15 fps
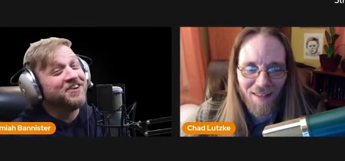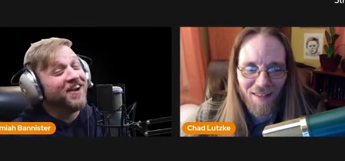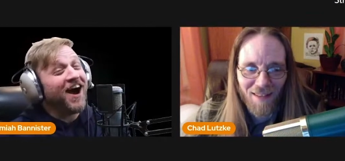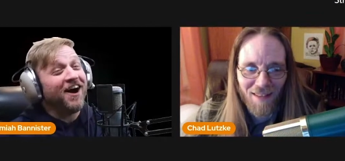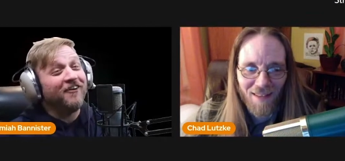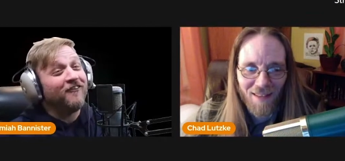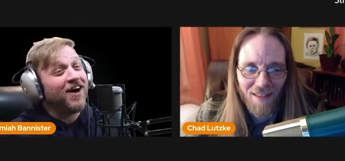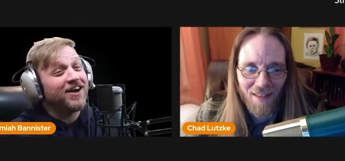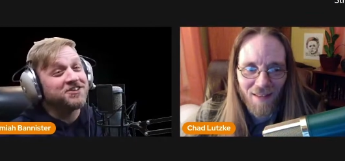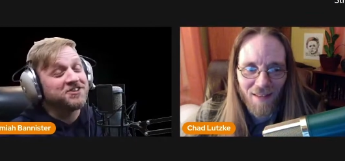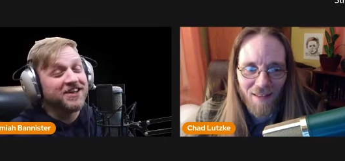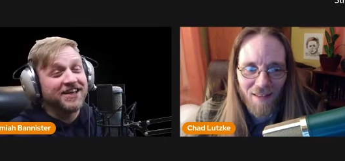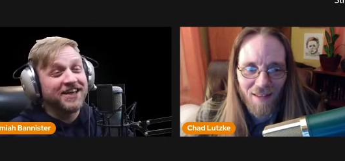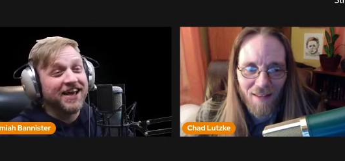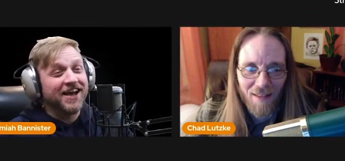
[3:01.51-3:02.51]
Speaker 1: dude. I'll watch
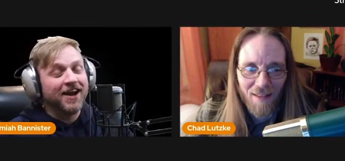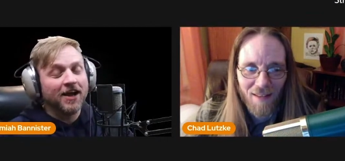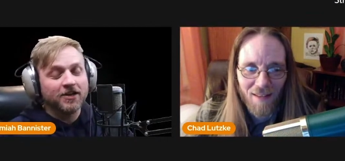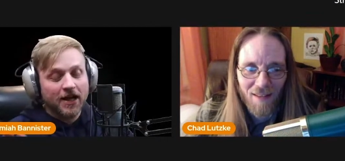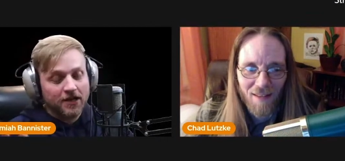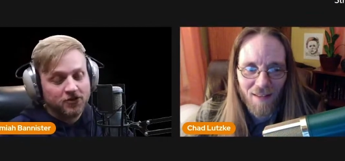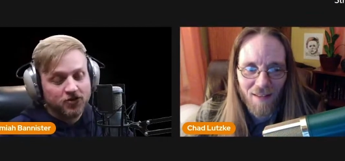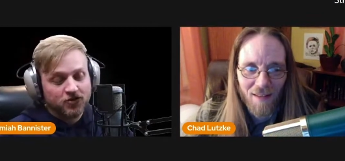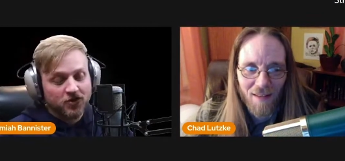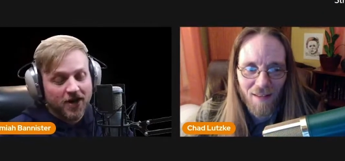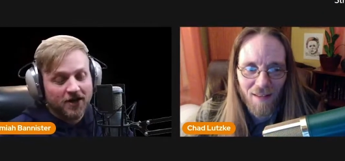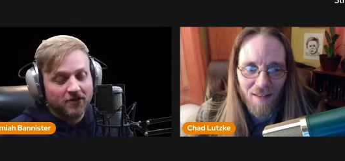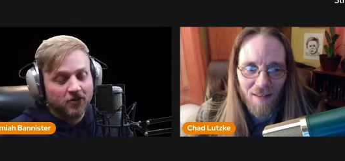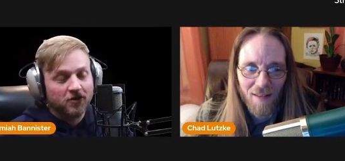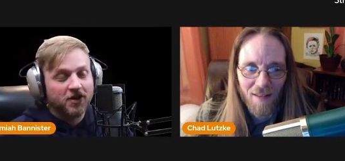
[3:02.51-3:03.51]
it again. I actually
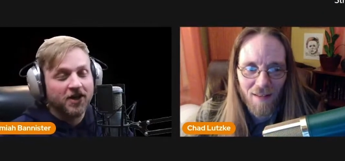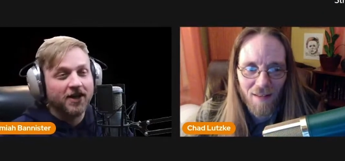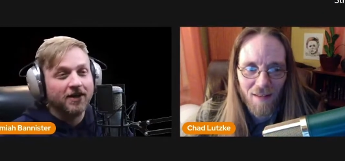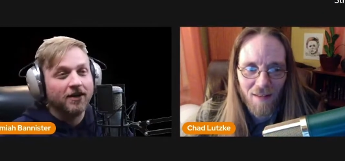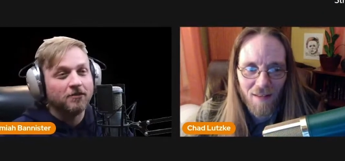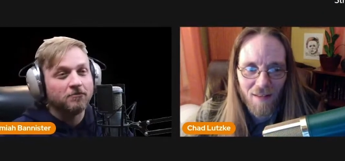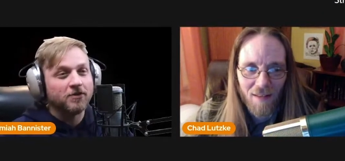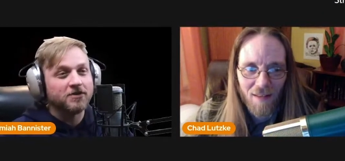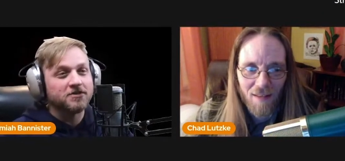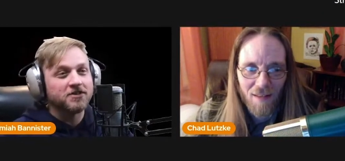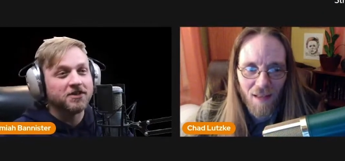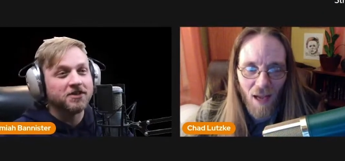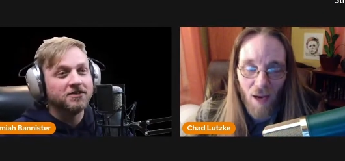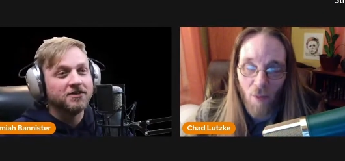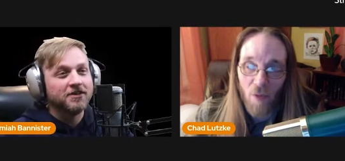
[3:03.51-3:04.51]
tried looking it up
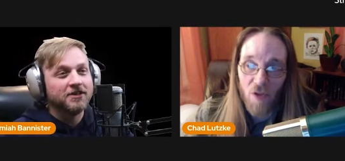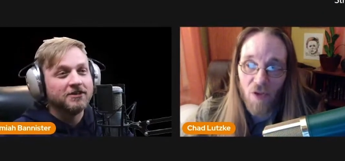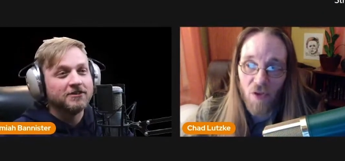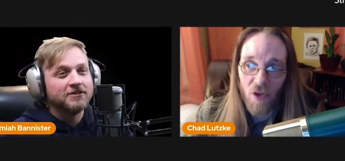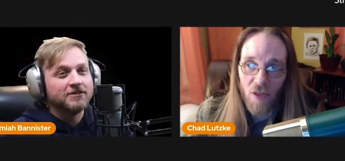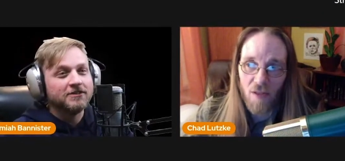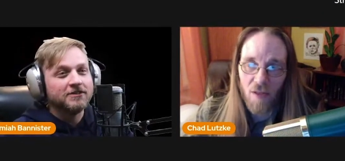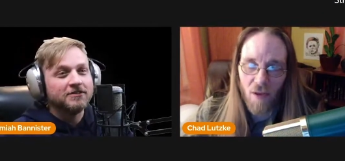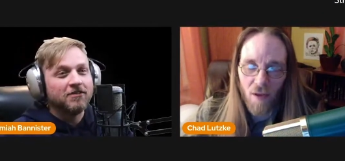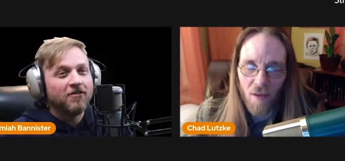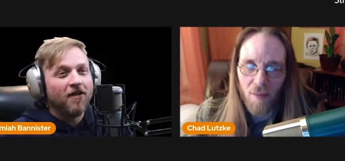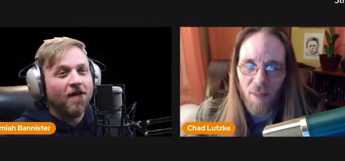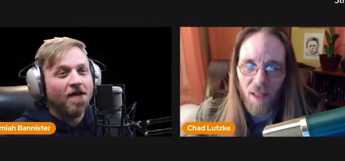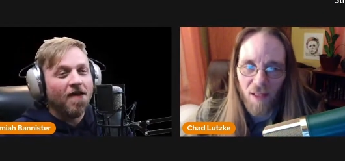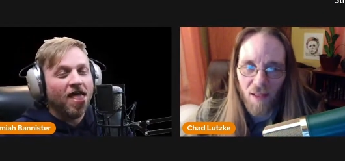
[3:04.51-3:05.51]
Speaker 2: recently. I was just
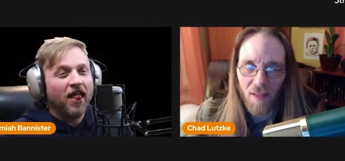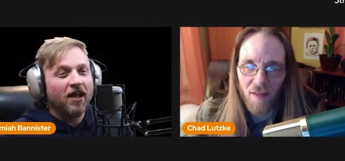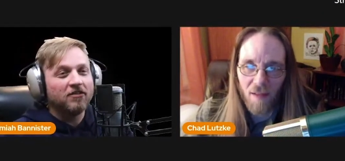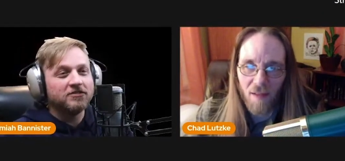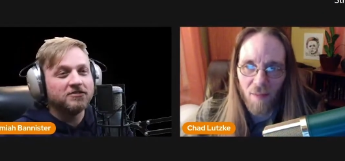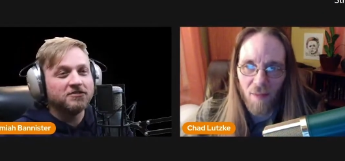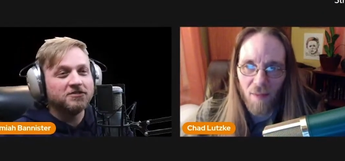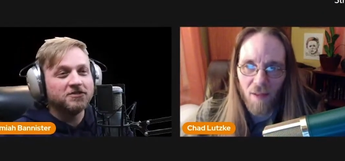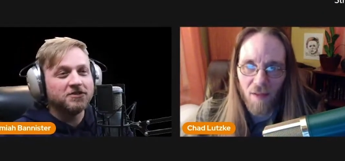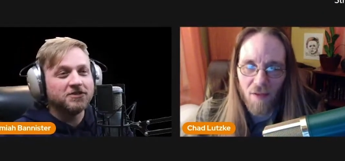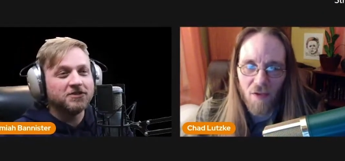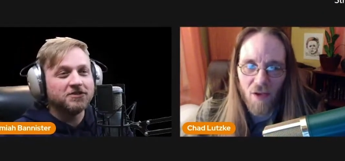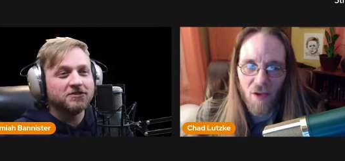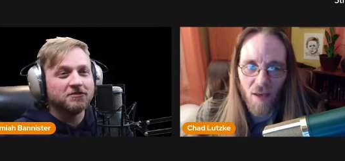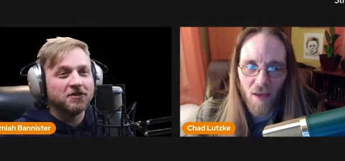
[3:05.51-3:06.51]
talking about that today
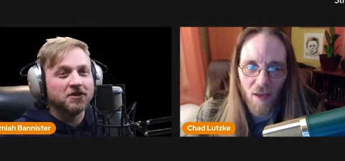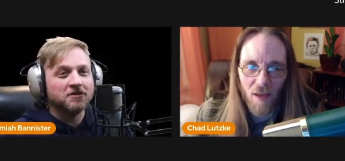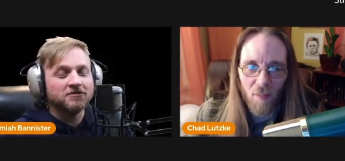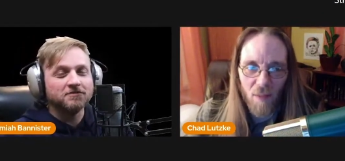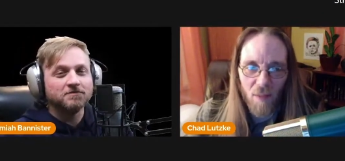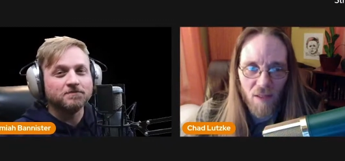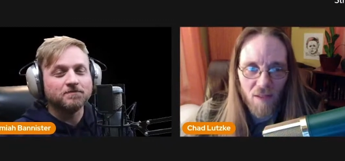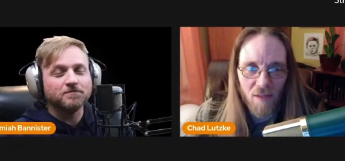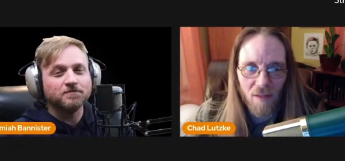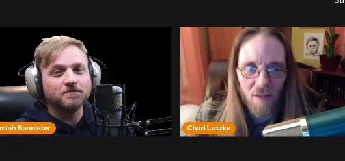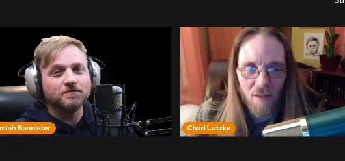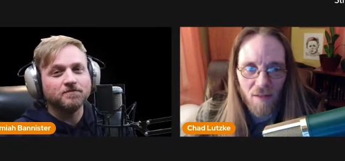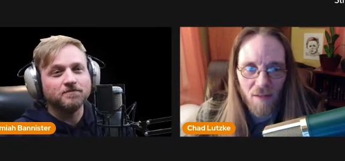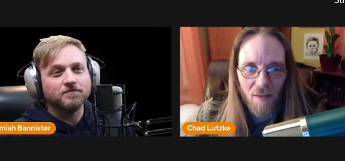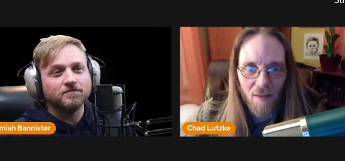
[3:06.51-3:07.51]
because Jack right. a
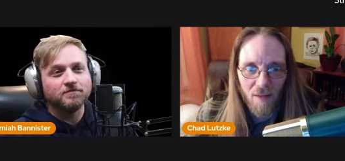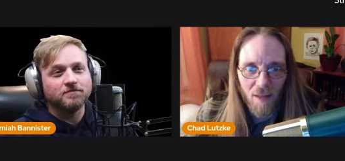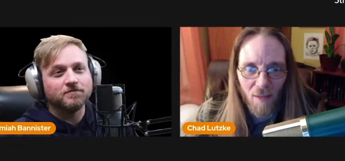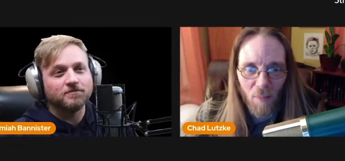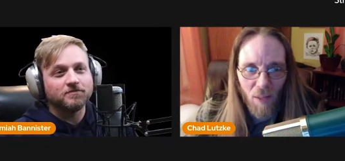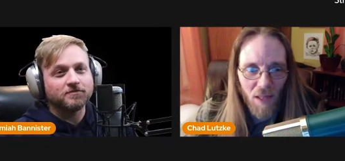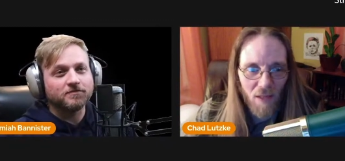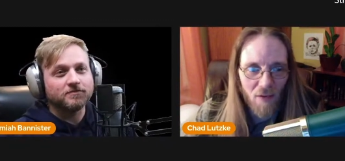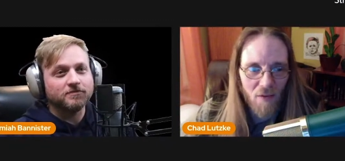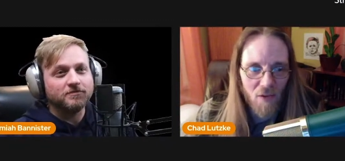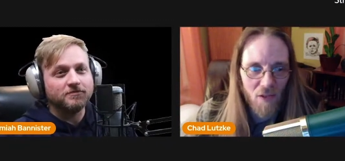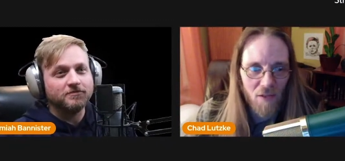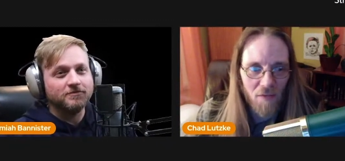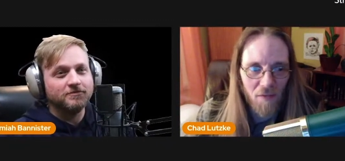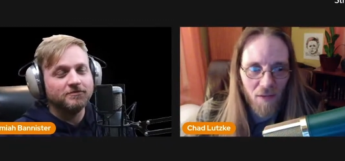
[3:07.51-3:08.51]

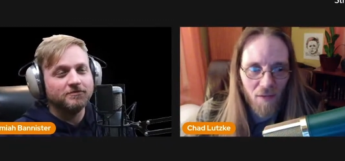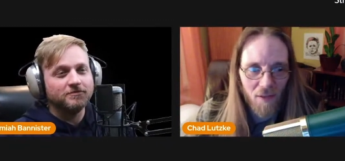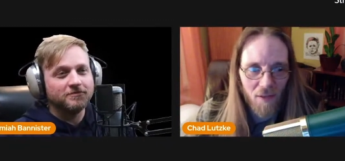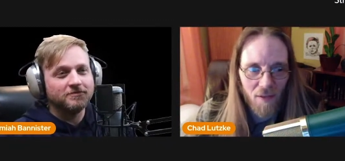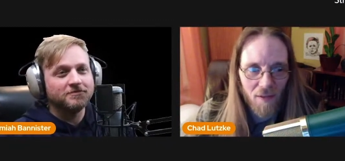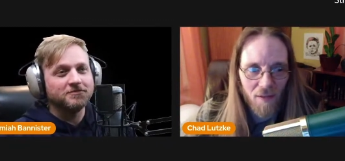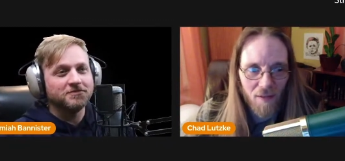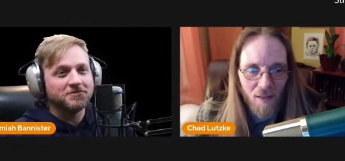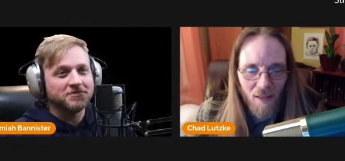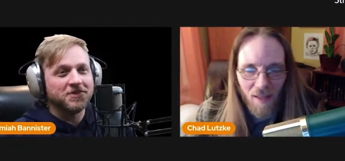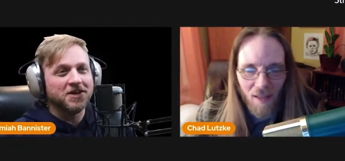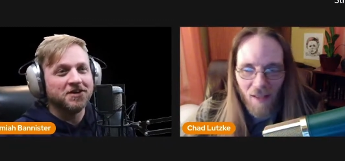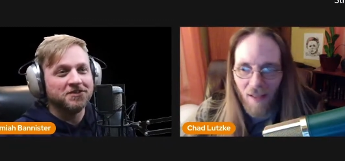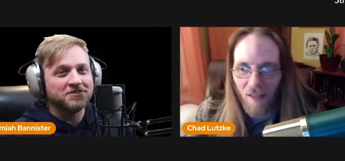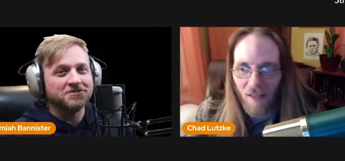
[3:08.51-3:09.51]
PaleoCheeze favorite,
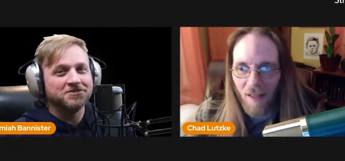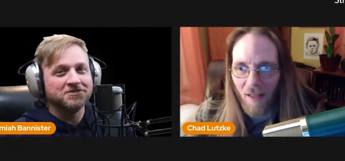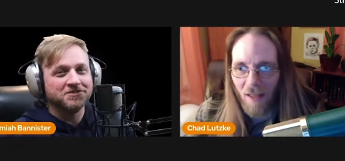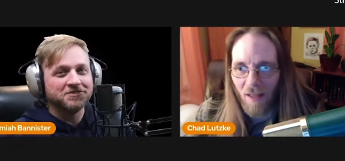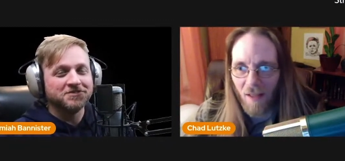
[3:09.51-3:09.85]
yeah.
Speaker 1: He